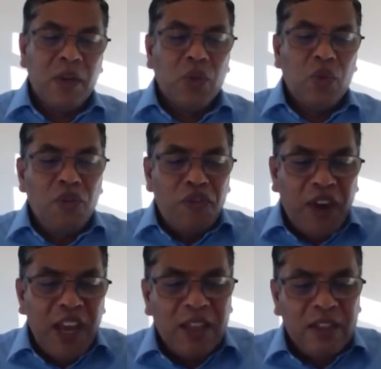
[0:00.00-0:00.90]
Through
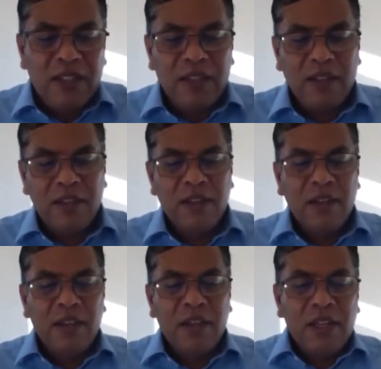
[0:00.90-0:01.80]
faith,
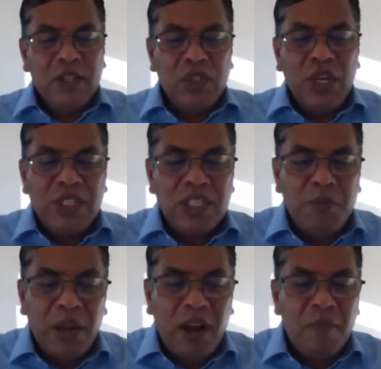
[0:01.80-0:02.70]
Jesus
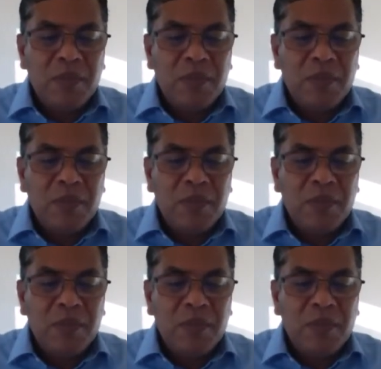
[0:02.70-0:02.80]
becomes